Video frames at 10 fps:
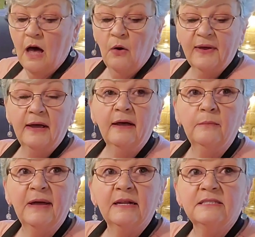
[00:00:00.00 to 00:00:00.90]
Okay, I
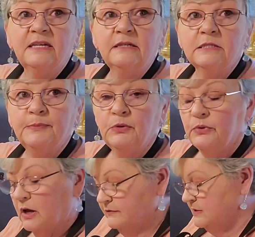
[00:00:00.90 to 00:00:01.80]
got about a
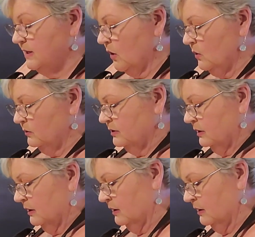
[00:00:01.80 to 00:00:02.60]
teaspoon of salt.